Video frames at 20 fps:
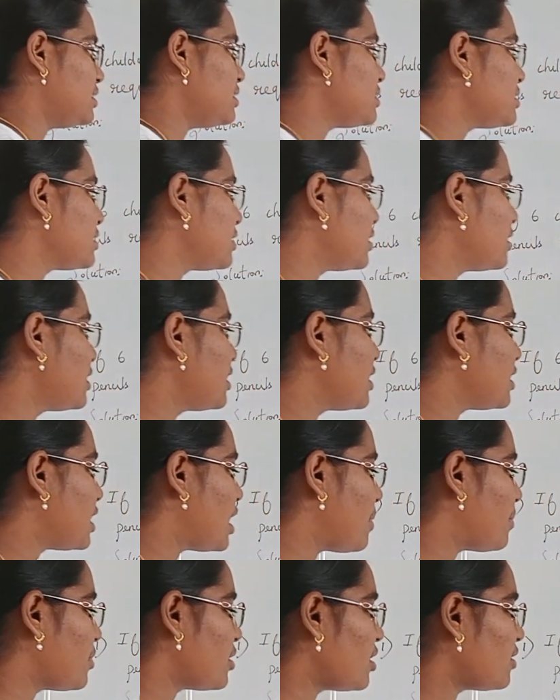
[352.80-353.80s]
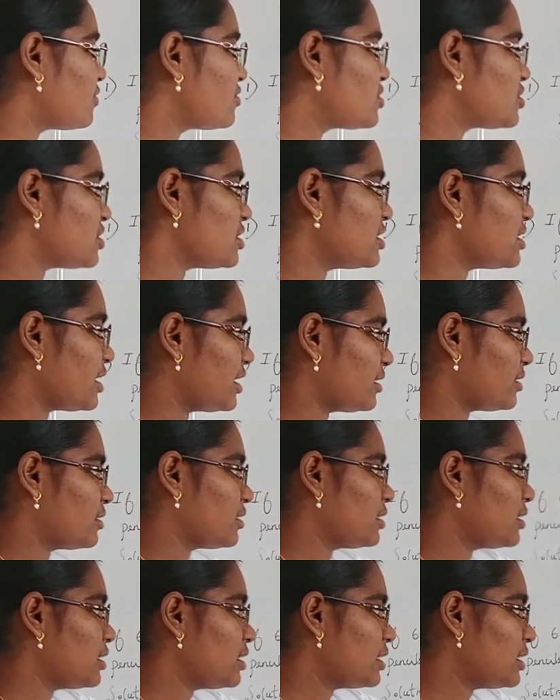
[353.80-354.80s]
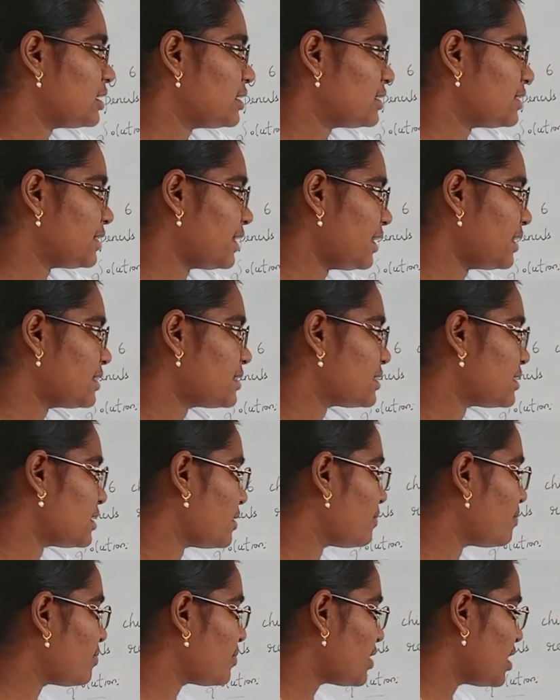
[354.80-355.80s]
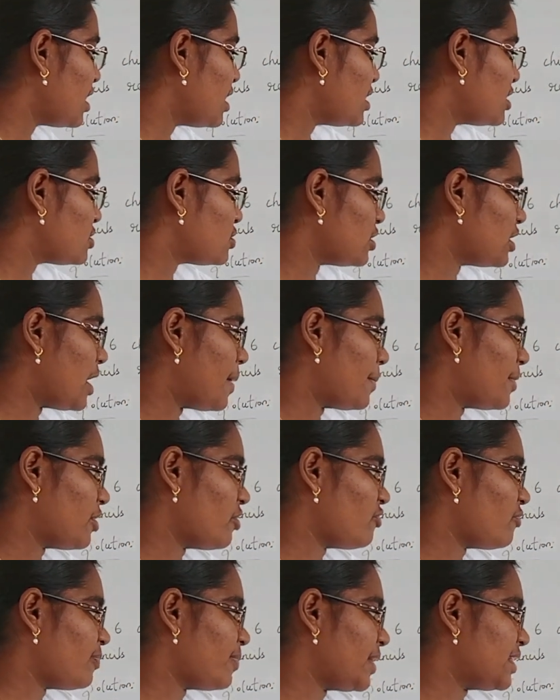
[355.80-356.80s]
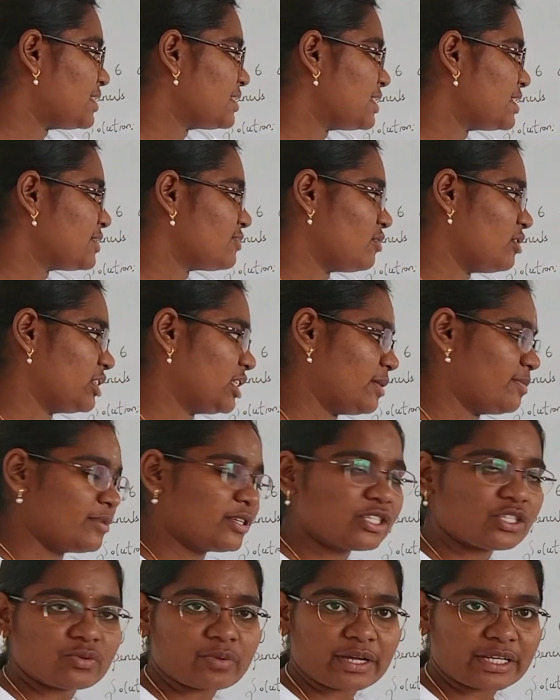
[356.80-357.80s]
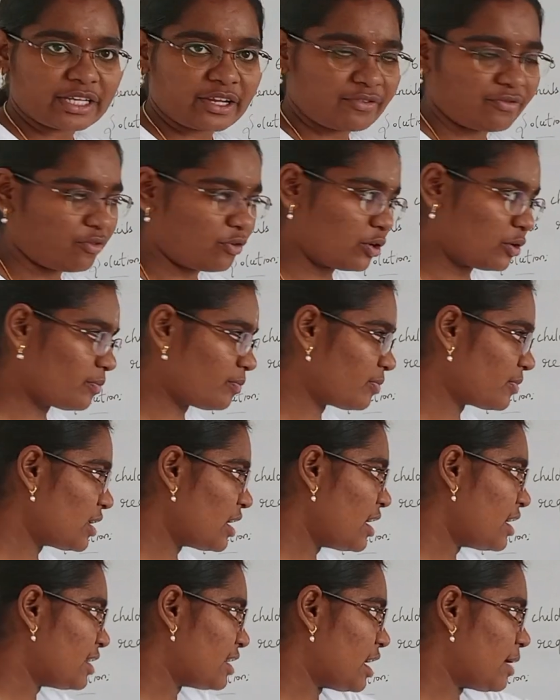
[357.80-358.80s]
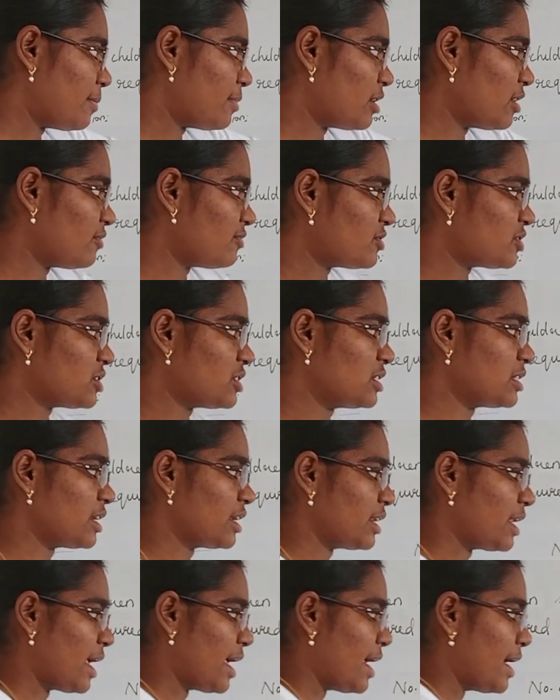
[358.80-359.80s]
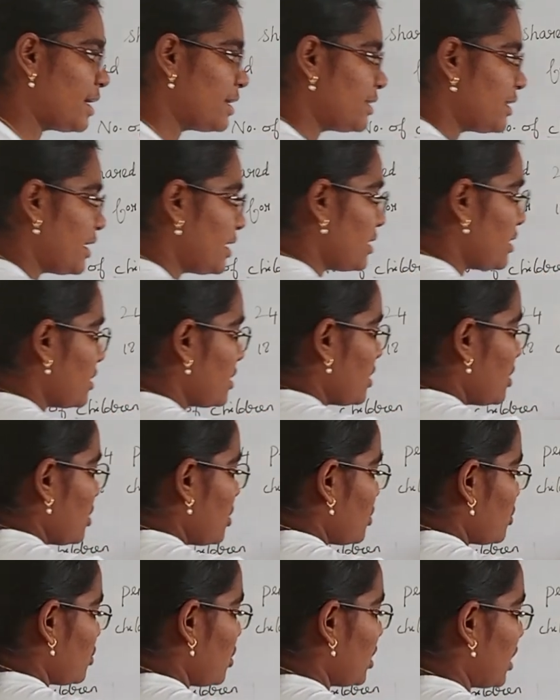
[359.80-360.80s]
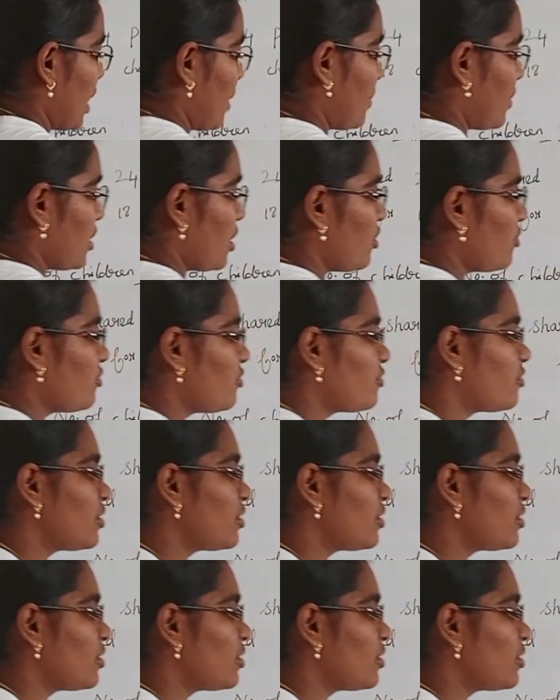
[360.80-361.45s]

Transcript: is number of children 6. So number of pencils for them is 24. Number of children 18. So number of